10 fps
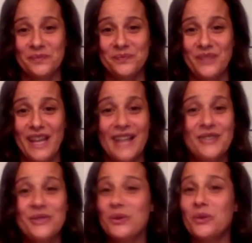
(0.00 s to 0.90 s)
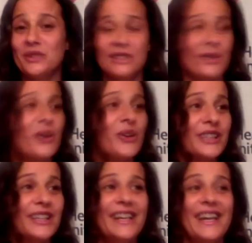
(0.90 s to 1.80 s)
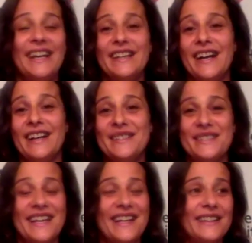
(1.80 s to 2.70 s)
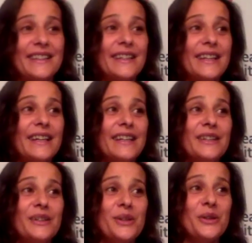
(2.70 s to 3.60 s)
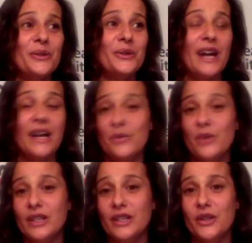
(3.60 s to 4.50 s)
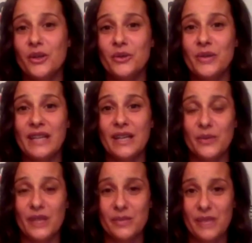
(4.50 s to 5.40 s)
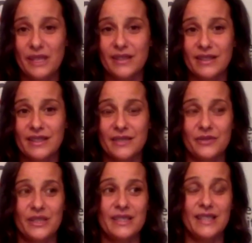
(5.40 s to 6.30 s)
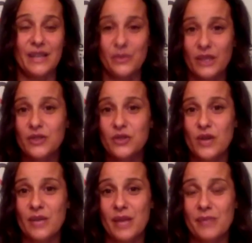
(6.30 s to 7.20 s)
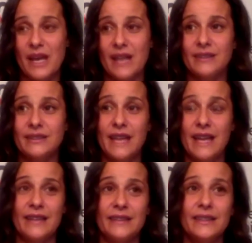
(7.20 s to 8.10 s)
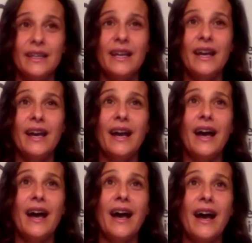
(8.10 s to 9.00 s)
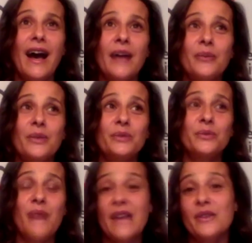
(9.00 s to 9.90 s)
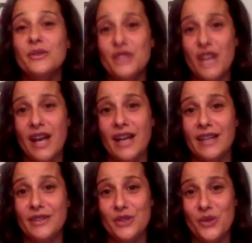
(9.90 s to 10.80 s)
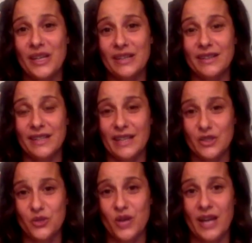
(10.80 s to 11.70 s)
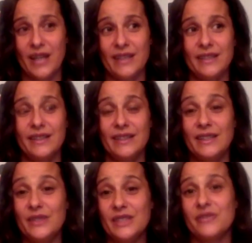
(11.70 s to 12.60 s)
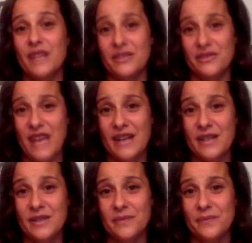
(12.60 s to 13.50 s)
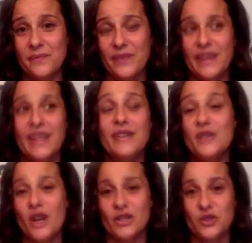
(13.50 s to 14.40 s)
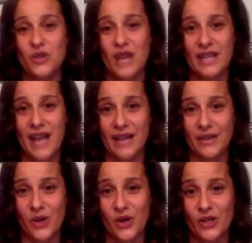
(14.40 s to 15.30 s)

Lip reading: I sold it all. And I said, you know, I want to go and I want to make this difference and I want to try my best. And I would rather die knowing that I tried, even if I fail, than not try at all.